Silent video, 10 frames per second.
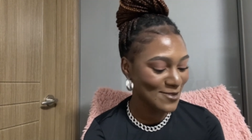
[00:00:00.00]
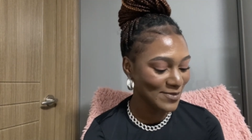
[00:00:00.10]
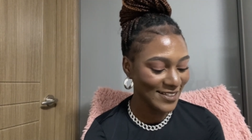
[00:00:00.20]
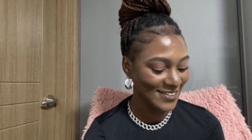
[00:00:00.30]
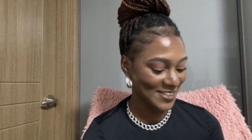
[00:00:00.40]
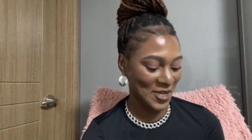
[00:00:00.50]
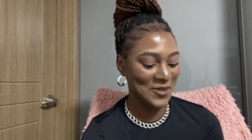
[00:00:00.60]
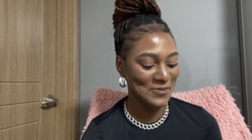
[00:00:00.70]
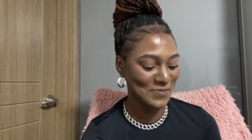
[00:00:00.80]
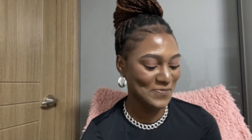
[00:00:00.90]
me.
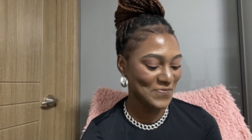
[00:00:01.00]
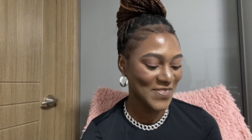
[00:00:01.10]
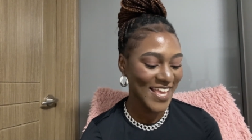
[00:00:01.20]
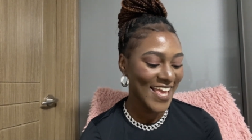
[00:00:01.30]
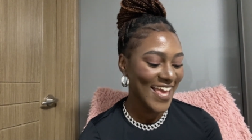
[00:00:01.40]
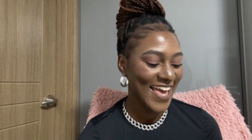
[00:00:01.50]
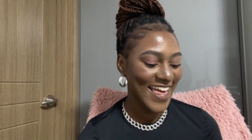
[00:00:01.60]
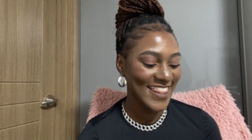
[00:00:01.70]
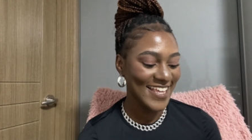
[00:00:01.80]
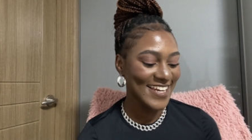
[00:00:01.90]

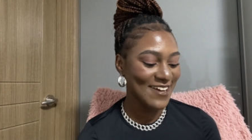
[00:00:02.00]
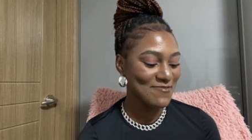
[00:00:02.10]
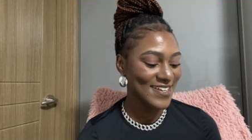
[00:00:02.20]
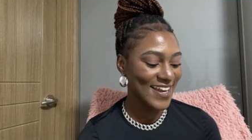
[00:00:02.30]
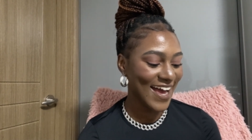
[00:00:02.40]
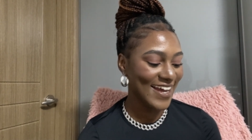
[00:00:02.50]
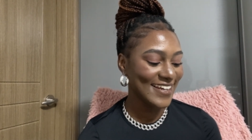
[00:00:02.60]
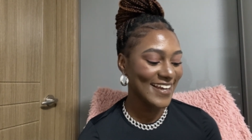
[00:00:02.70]
And then number 9,